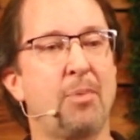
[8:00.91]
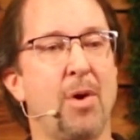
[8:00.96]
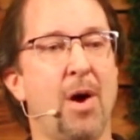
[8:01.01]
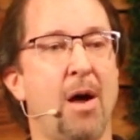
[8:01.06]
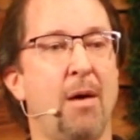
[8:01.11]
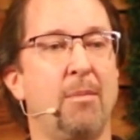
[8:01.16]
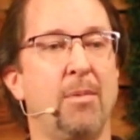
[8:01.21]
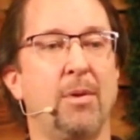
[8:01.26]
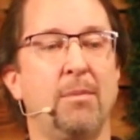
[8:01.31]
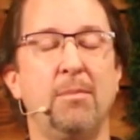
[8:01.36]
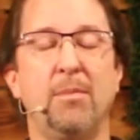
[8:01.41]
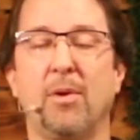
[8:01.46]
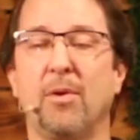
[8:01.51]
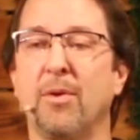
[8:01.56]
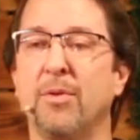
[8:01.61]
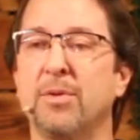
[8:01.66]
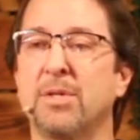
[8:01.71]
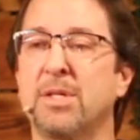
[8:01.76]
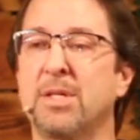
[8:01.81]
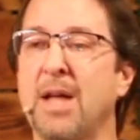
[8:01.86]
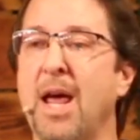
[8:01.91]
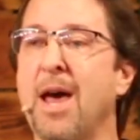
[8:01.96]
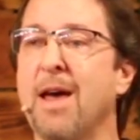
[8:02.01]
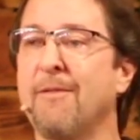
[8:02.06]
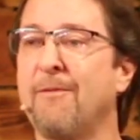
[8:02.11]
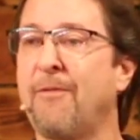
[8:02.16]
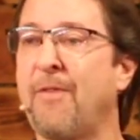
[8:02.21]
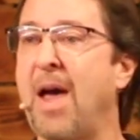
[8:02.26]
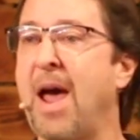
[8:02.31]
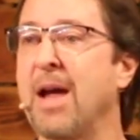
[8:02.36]
problem, or the
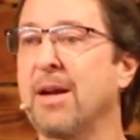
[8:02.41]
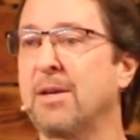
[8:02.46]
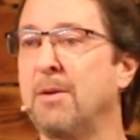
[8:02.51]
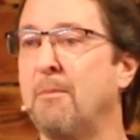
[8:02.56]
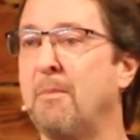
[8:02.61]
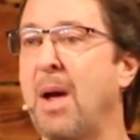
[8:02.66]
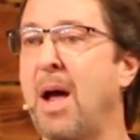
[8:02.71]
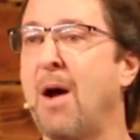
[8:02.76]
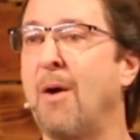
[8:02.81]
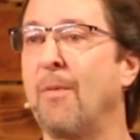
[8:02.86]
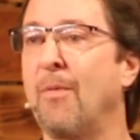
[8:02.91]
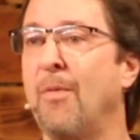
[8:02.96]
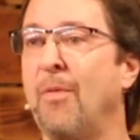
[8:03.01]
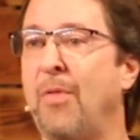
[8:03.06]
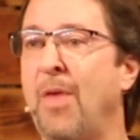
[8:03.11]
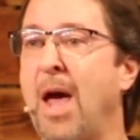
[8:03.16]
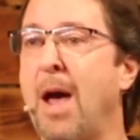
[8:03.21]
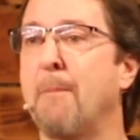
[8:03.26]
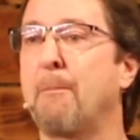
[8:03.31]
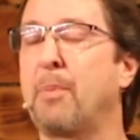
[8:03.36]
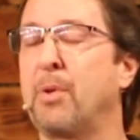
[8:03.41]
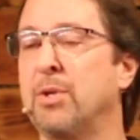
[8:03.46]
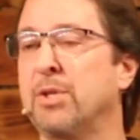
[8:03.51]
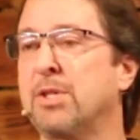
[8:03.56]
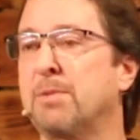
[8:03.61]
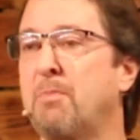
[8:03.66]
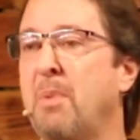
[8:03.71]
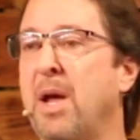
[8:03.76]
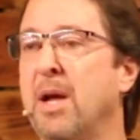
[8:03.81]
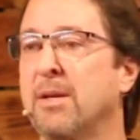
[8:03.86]
sad fact about that
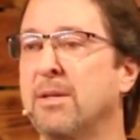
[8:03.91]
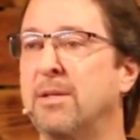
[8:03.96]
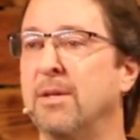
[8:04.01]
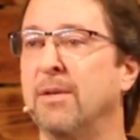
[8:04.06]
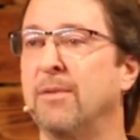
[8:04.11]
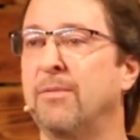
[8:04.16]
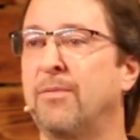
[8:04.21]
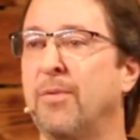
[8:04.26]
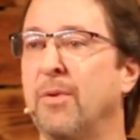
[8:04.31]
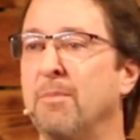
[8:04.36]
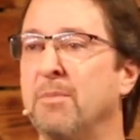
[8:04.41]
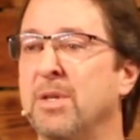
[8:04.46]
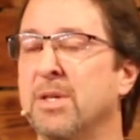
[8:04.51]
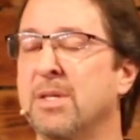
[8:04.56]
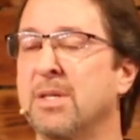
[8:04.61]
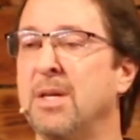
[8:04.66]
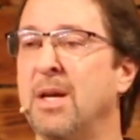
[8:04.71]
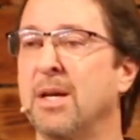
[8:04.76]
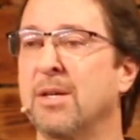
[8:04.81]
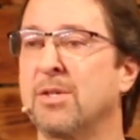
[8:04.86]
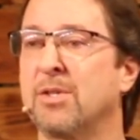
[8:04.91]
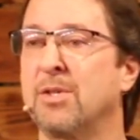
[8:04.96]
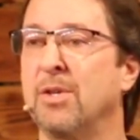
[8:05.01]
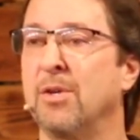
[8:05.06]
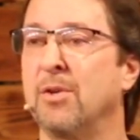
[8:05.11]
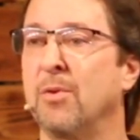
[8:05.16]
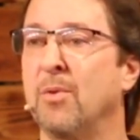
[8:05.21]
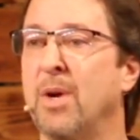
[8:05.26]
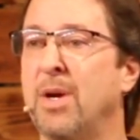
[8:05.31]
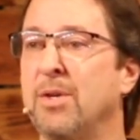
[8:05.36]
perspective from this next
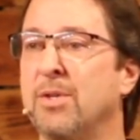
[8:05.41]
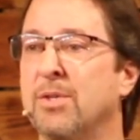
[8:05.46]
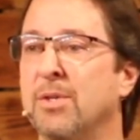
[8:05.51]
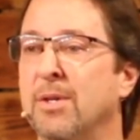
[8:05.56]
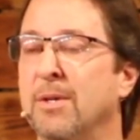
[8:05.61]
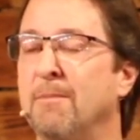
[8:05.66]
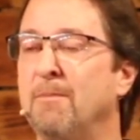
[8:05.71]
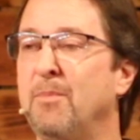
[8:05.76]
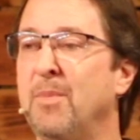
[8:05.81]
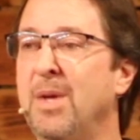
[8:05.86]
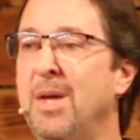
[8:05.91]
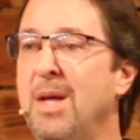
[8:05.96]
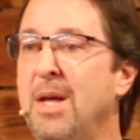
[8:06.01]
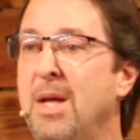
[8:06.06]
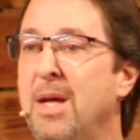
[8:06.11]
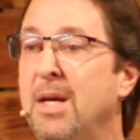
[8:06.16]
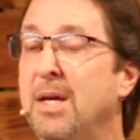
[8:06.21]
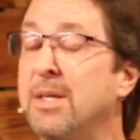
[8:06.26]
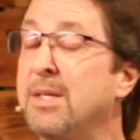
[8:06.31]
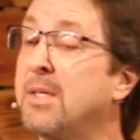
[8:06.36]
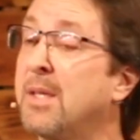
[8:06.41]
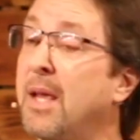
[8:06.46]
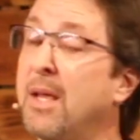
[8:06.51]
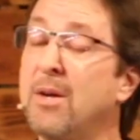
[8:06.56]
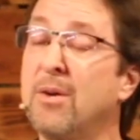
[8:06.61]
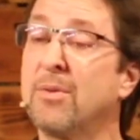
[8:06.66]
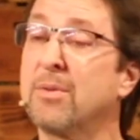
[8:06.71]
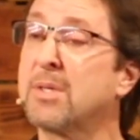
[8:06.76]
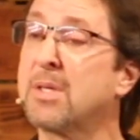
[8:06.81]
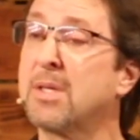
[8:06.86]
generation, is they
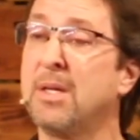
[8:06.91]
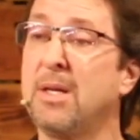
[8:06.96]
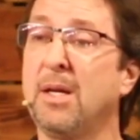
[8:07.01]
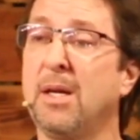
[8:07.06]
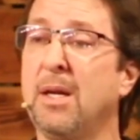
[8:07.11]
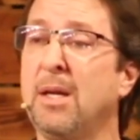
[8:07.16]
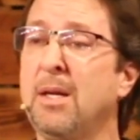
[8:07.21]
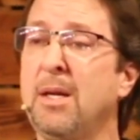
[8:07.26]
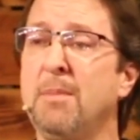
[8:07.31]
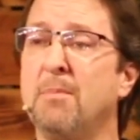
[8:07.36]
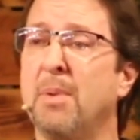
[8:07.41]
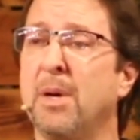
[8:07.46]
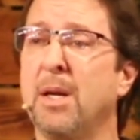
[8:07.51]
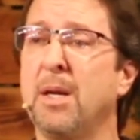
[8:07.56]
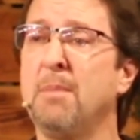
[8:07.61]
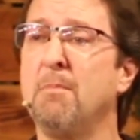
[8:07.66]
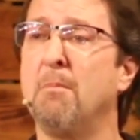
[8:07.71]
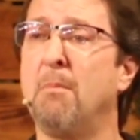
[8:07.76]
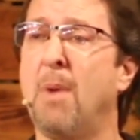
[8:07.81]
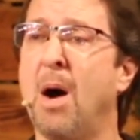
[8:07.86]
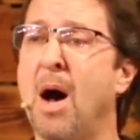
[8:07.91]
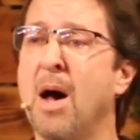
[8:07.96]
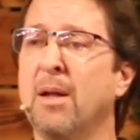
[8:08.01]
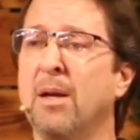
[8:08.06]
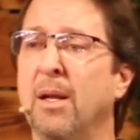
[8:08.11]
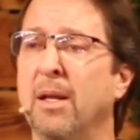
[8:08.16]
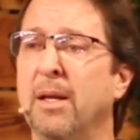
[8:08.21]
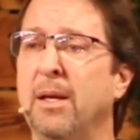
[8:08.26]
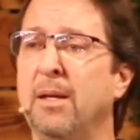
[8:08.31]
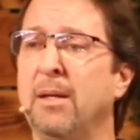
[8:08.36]
don't see anybody
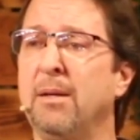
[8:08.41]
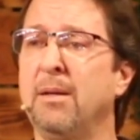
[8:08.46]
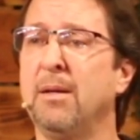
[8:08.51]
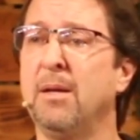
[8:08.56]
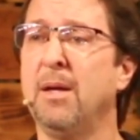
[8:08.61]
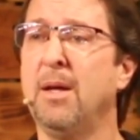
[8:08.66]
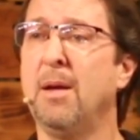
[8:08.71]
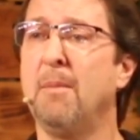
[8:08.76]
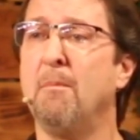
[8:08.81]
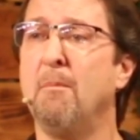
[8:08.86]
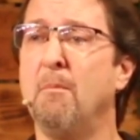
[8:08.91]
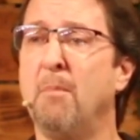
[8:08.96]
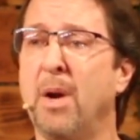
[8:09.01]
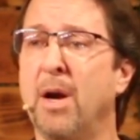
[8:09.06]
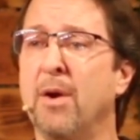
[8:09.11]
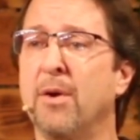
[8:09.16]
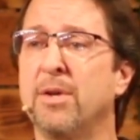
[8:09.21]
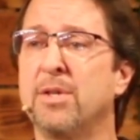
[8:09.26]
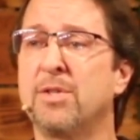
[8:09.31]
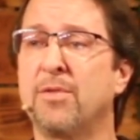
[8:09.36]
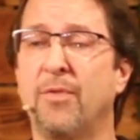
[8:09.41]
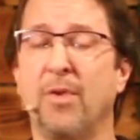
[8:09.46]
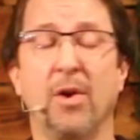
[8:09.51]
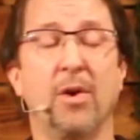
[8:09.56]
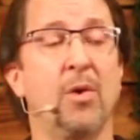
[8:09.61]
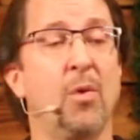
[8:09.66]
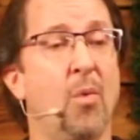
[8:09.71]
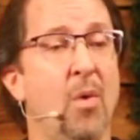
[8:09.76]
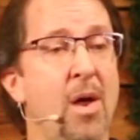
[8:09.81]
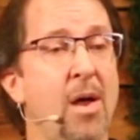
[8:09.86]
modeling marriage
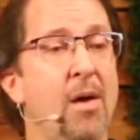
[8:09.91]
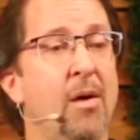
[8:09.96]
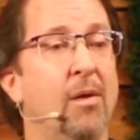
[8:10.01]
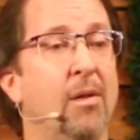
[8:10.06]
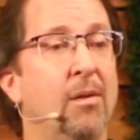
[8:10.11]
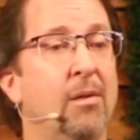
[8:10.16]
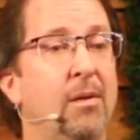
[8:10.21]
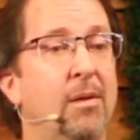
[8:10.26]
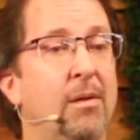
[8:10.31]
very well.